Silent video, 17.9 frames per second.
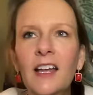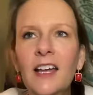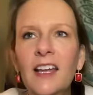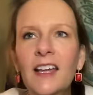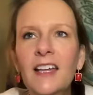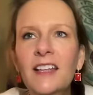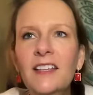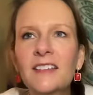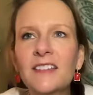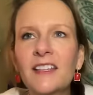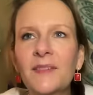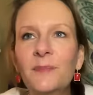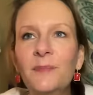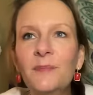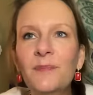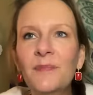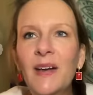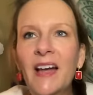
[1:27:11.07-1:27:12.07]
It is
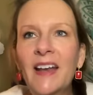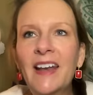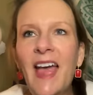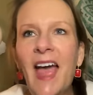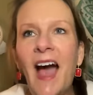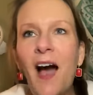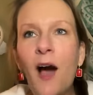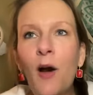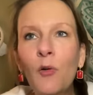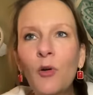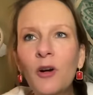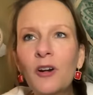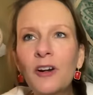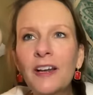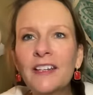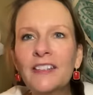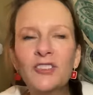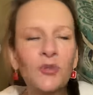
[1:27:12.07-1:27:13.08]
an hour
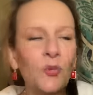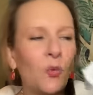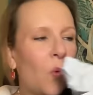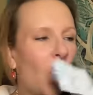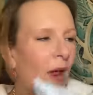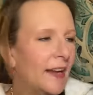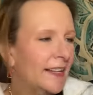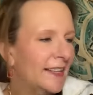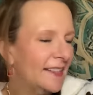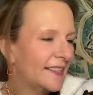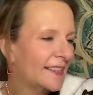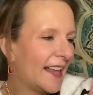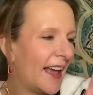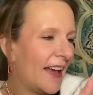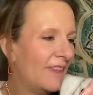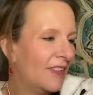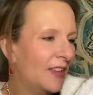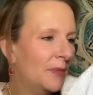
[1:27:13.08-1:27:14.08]
and
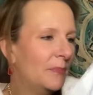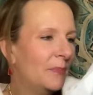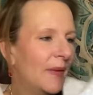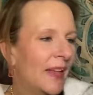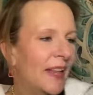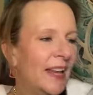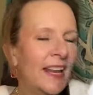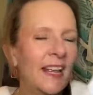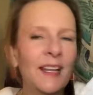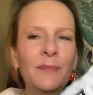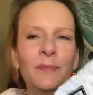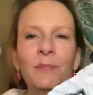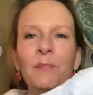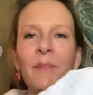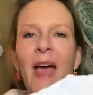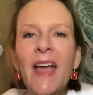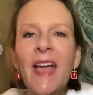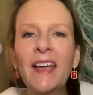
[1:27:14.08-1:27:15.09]
27-minute
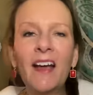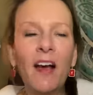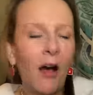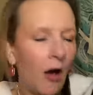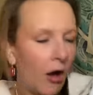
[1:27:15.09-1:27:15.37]
mega